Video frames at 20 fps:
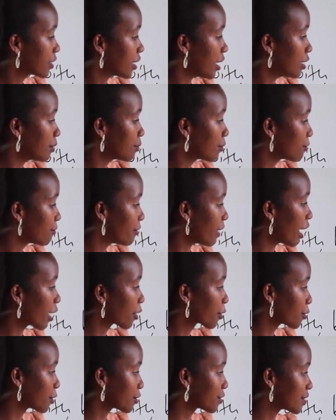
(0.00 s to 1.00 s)
move
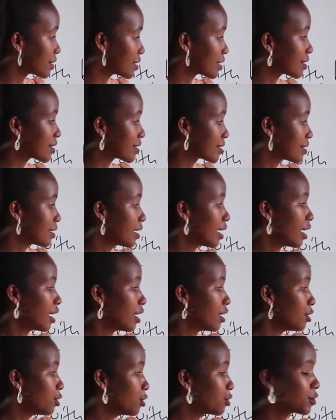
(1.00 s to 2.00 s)
across this
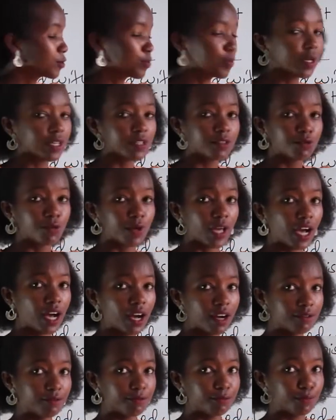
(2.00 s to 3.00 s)
new space we
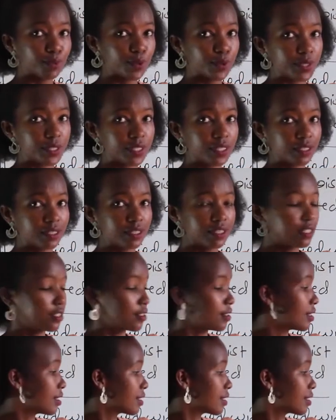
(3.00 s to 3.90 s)
have put, this